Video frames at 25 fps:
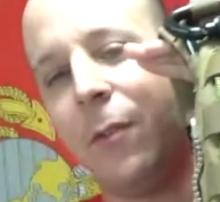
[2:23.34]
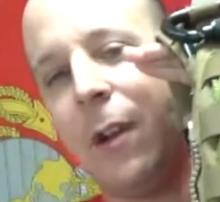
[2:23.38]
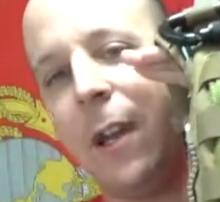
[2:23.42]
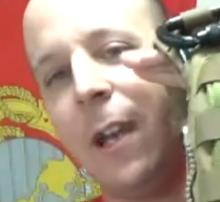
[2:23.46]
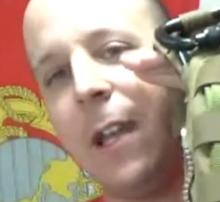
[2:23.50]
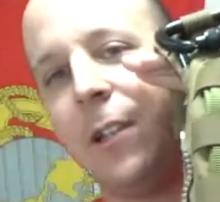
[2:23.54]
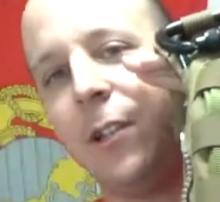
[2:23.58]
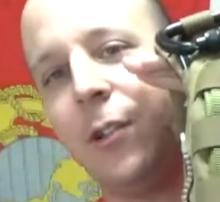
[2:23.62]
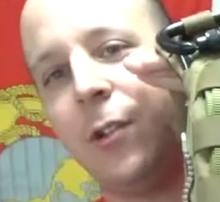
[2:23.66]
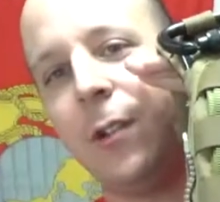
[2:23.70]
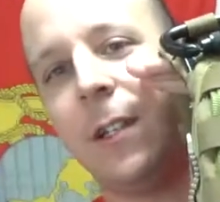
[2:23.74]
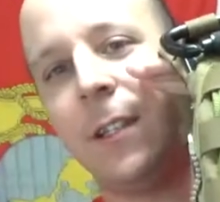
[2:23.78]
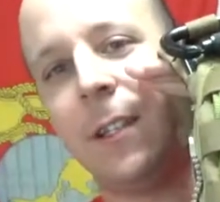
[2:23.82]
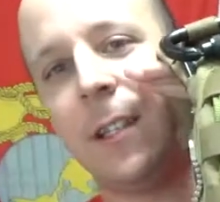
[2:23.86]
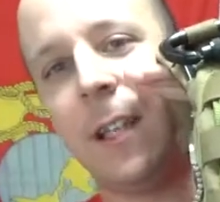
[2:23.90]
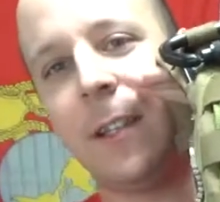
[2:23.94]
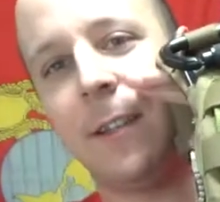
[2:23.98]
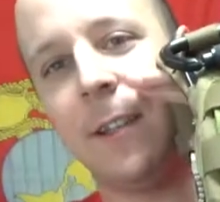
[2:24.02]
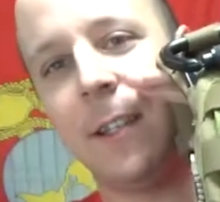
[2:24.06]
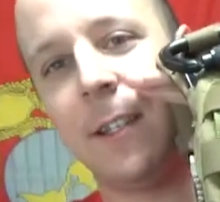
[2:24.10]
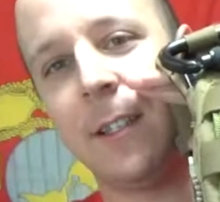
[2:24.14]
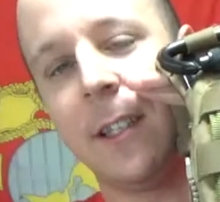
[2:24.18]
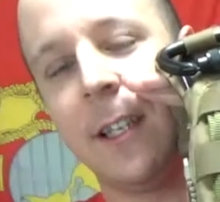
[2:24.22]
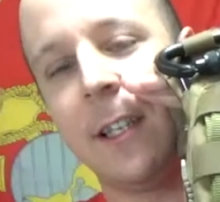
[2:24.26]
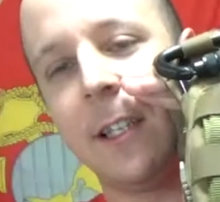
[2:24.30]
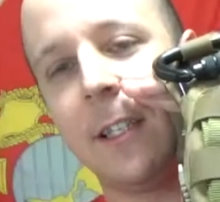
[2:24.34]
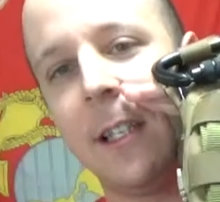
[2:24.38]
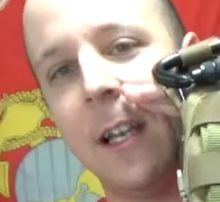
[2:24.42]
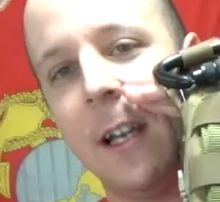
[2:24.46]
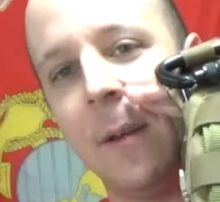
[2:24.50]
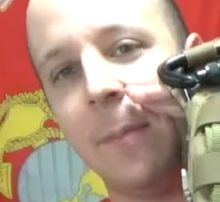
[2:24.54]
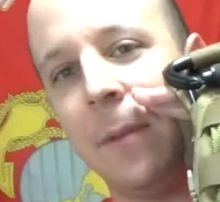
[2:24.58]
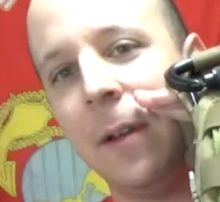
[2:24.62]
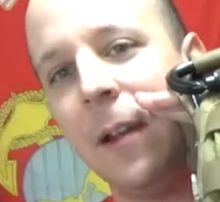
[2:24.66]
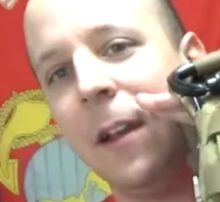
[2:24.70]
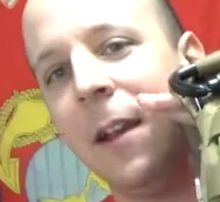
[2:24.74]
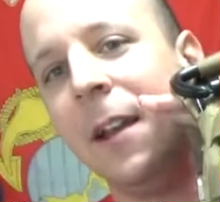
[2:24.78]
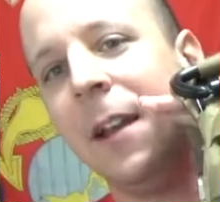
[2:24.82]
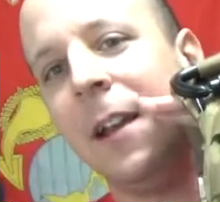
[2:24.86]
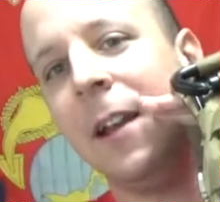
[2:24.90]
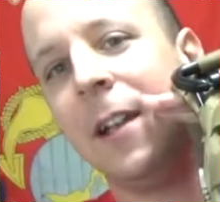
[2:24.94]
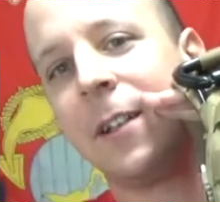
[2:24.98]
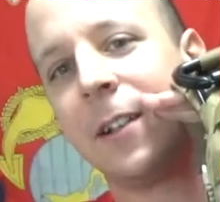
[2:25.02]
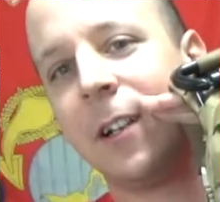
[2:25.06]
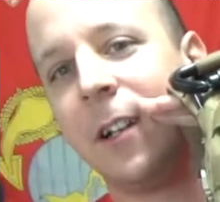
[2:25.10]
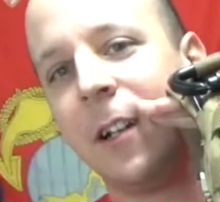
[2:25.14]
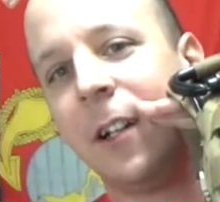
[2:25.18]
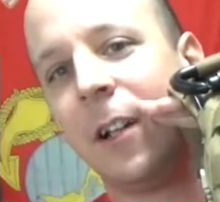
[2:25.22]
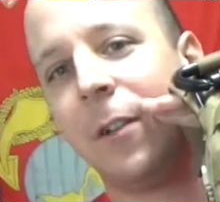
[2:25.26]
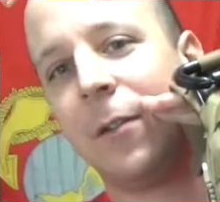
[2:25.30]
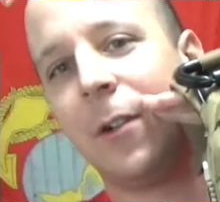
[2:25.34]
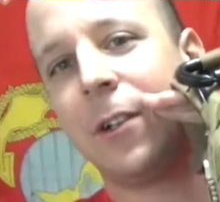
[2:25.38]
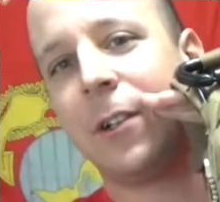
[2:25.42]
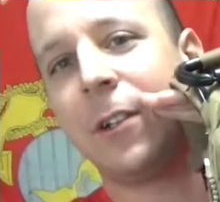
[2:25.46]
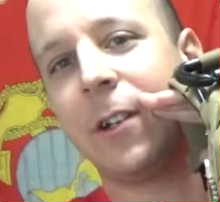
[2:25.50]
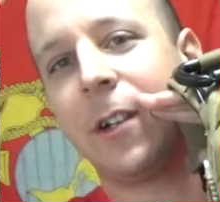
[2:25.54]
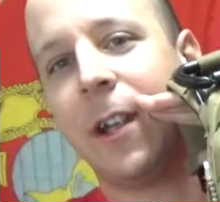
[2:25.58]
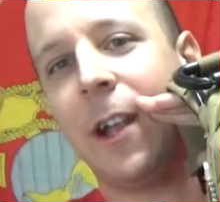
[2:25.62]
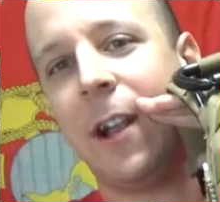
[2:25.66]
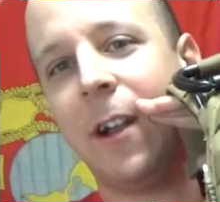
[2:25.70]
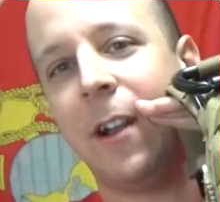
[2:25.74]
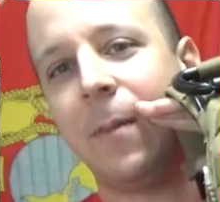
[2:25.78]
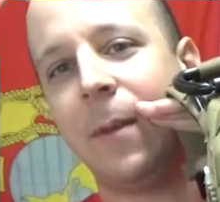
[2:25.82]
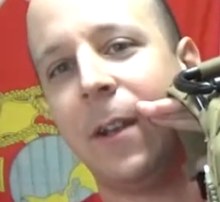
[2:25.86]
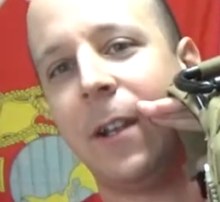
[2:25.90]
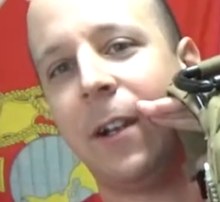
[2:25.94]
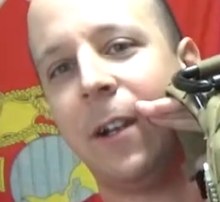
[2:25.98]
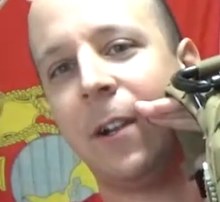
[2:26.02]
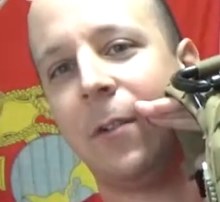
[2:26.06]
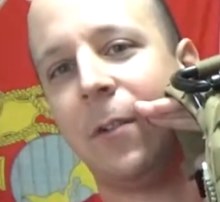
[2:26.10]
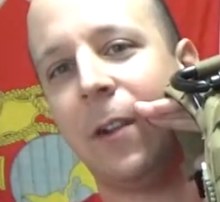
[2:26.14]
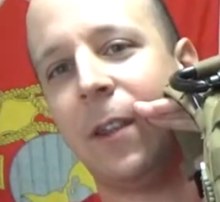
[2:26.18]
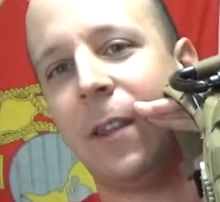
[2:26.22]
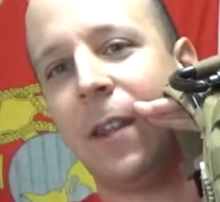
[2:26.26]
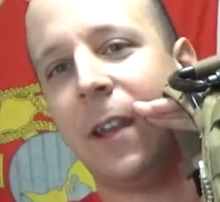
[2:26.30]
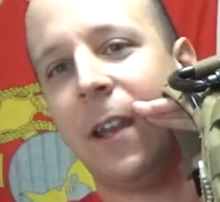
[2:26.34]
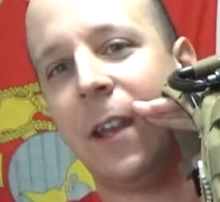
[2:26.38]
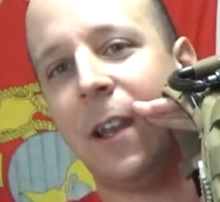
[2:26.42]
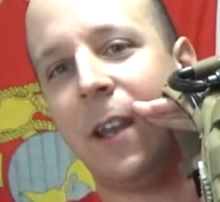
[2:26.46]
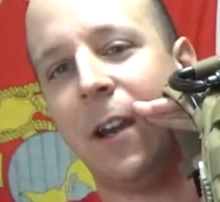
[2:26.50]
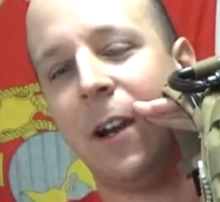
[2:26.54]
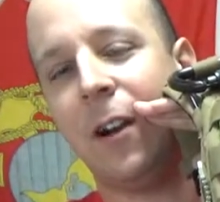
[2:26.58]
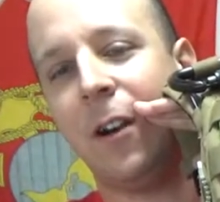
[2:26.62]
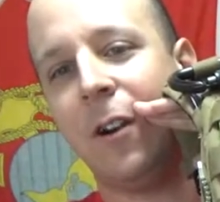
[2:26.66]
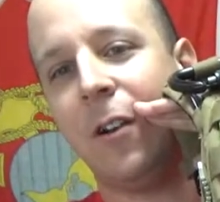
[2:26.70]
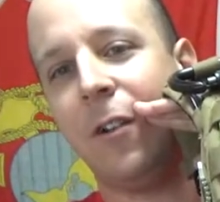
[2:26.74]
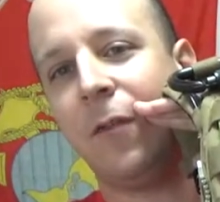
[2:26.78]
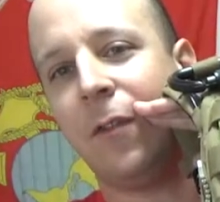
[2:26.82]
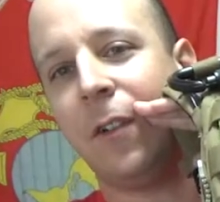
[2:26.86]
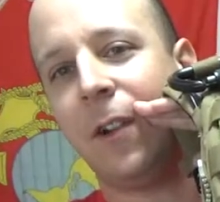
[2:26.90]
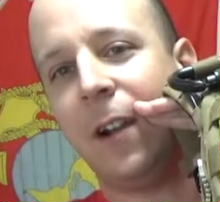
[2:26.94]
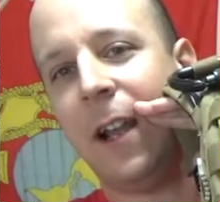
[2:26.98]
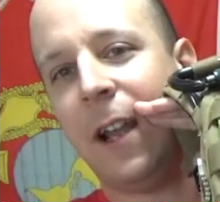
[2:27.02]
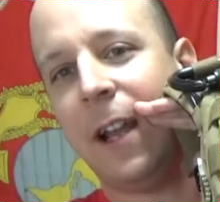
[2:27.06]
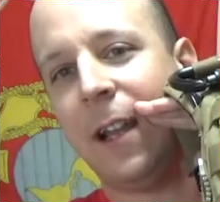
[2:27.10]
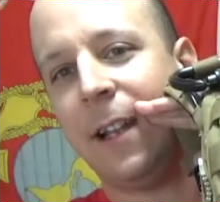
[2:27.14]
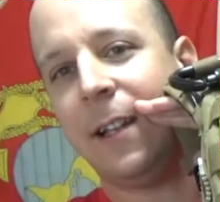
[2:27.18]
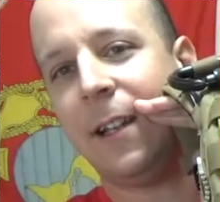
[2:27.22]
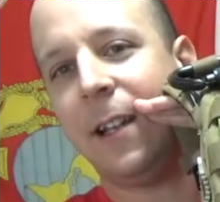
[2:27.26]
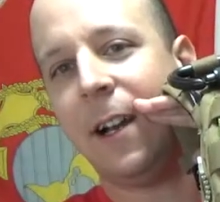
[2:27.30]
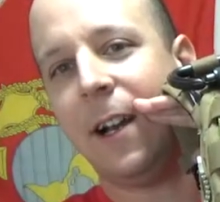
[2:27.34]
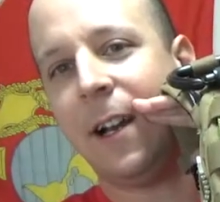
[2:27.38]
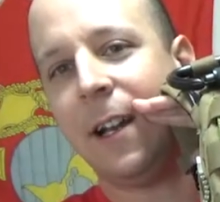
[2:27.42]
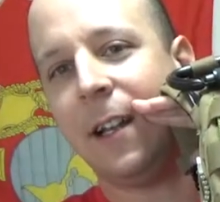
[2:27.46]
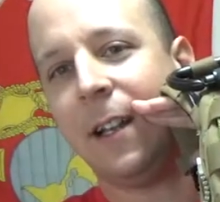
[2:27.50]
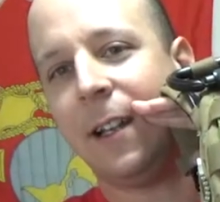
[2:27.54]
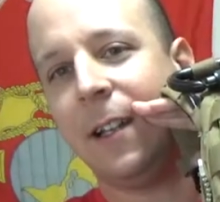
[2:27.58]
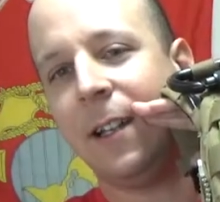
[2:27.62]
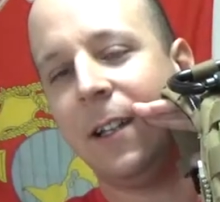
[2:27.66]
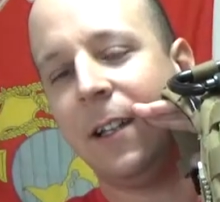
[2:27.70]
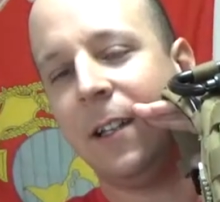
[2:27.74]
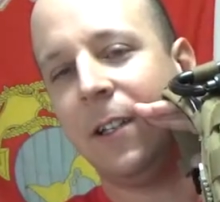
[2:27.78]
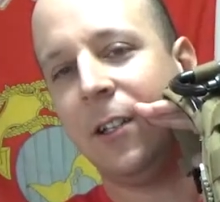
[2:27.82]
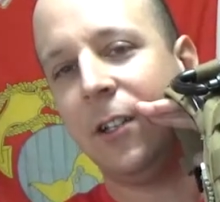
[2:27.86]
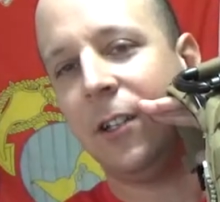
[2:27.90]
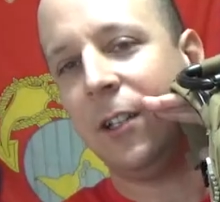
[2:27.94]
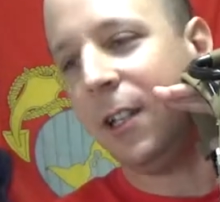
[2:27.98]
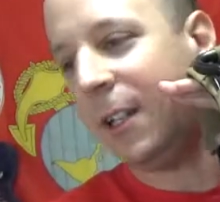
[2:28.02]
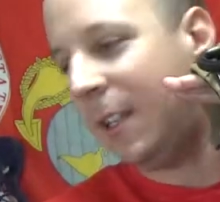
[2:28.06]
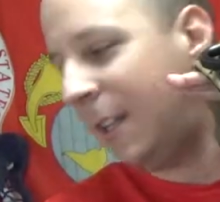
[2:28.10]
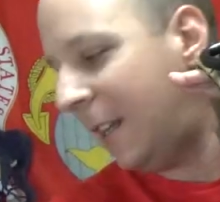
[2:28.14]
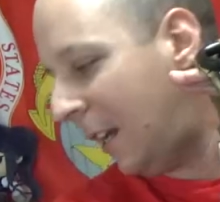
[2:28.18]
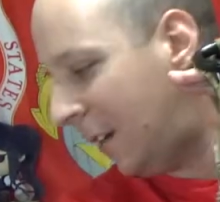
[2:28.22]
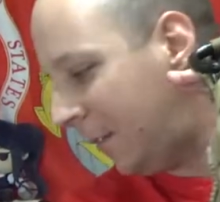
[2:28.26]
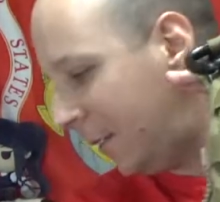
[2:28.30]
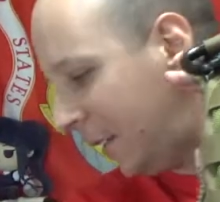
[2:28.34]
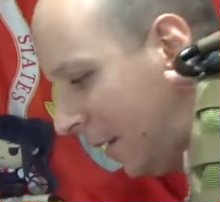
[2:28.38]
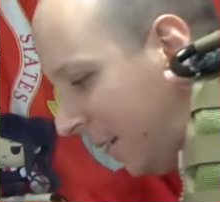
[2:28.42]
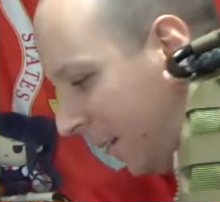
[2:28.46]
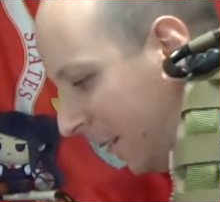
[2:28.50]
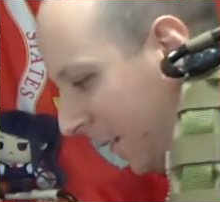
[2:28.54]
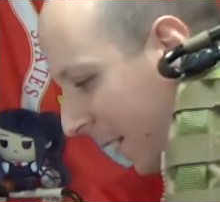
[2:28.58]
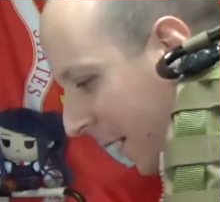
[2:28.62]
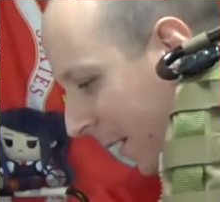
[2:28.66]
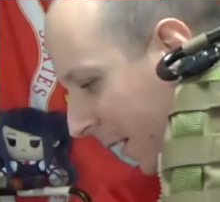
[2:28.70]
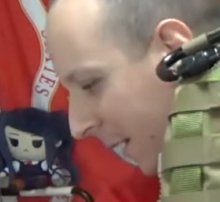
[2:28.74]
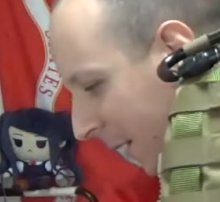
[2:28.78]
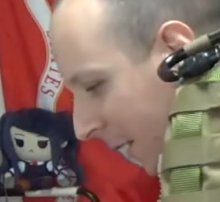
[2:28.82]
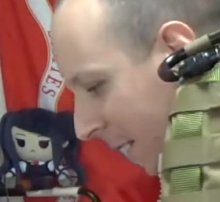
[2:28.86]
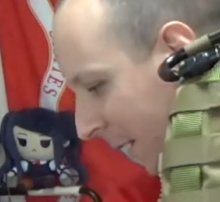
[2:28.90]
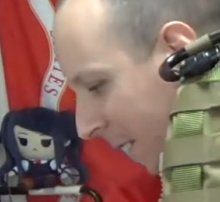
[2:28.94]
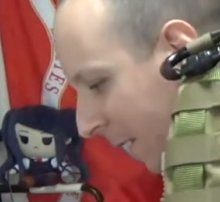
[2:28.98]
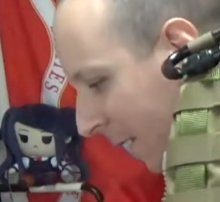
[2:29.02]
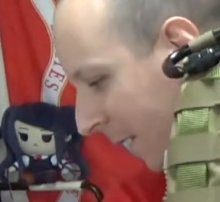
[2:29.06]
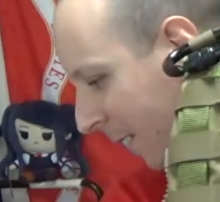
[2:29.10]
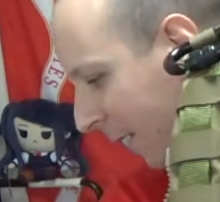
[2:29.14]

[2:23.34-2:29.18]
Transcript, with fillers: ways you can set these things up. Generally want your carabiner with a overhand knot chilling out down there.